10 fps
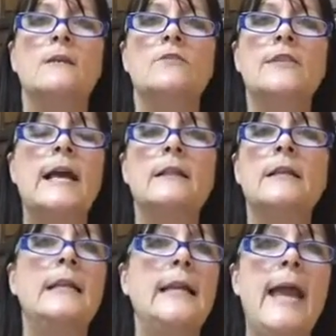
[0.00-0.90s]
salad
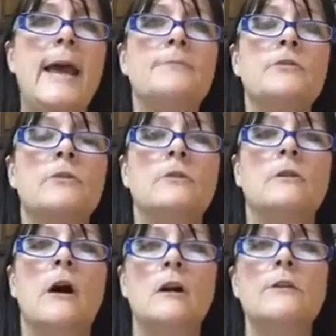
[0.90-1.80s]
in a
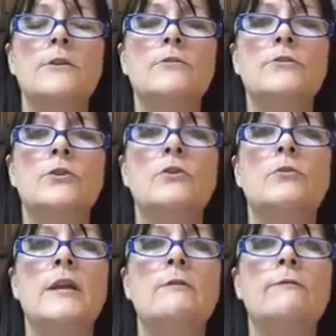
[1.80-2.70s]
capsule, all of those good
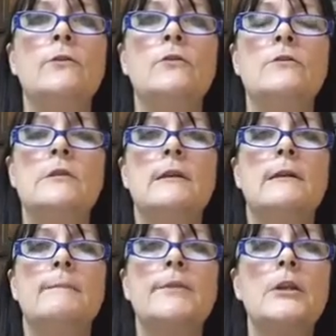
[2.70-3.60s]
green foods
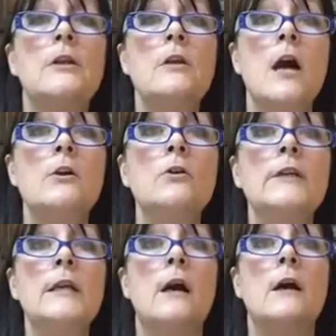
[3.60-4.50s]
that not
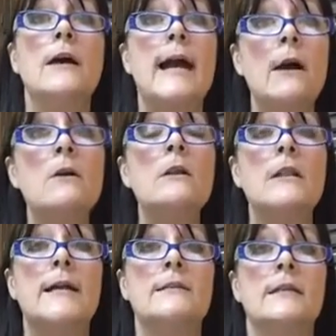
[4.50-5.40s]
only are
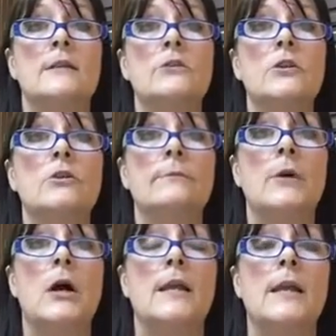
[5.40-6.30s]
alkalizing to your
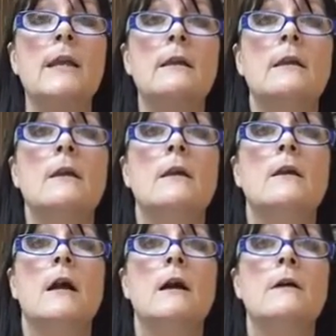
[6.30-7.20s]
body,
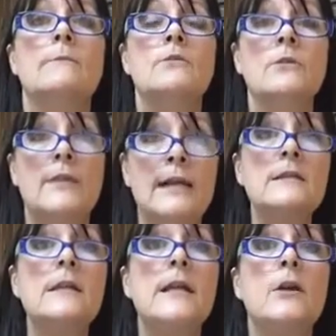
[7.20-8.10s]
so
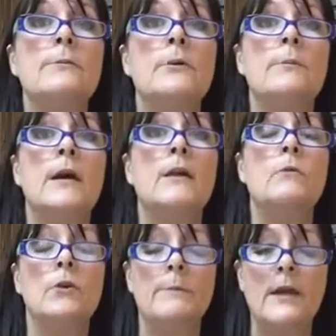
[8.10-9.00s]
that's going to help your body
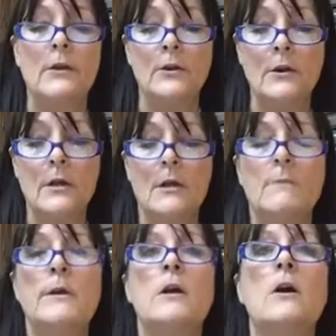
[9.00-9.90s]
work better,
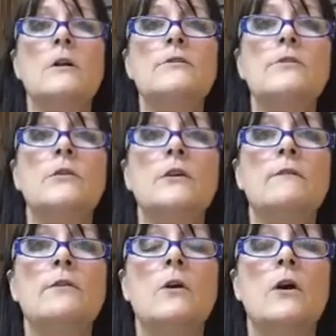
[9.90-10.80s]
but also
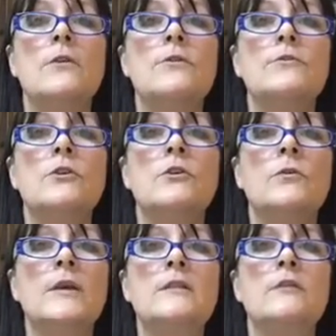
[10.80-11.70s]
give you all those good
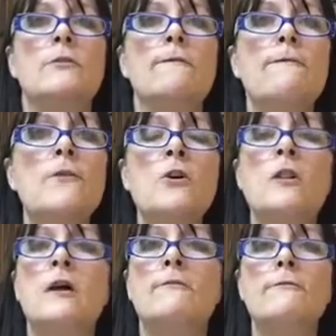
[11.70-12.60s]
greens that are
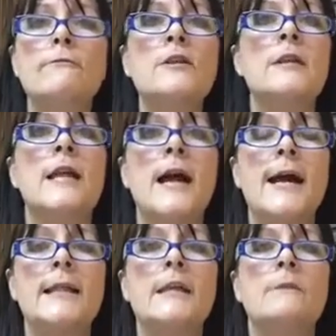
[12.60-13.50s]
full of really
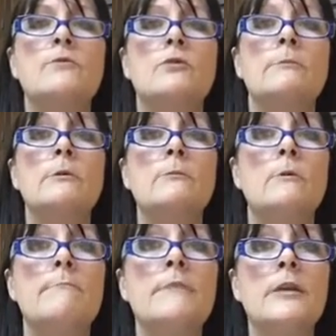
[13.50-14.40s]
highly
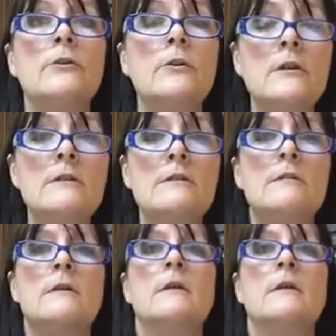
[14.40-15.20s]
absorbable minerals